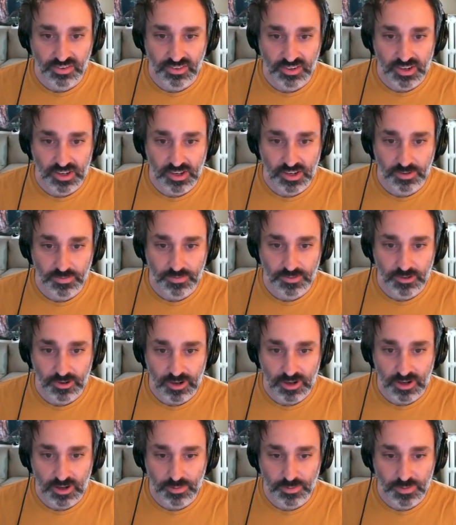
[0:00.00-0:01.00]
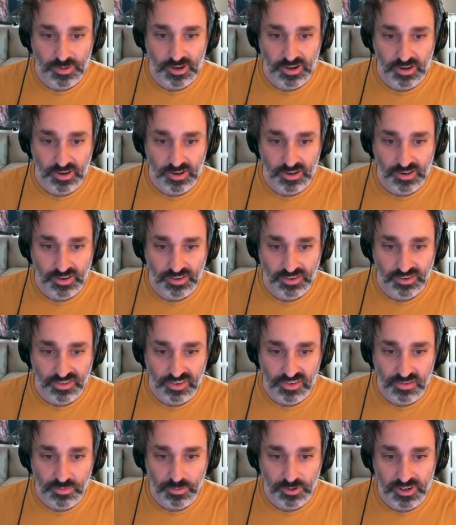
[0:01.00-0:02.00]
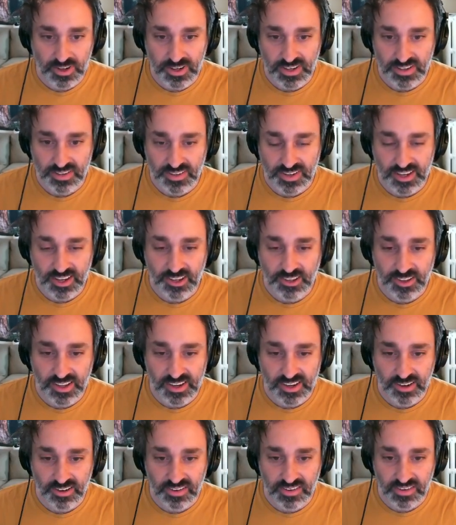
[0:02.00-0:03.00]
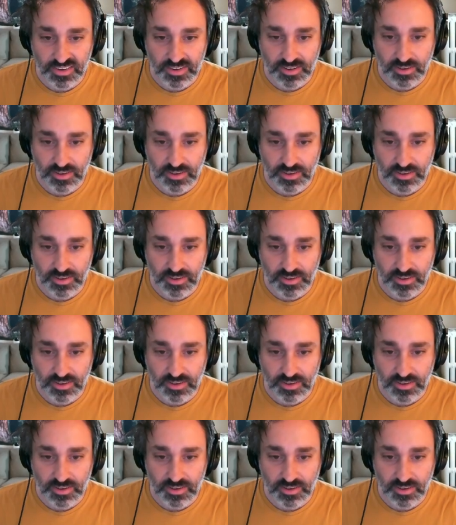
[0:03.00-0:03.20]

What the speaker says: come from our just 1D scaled layers.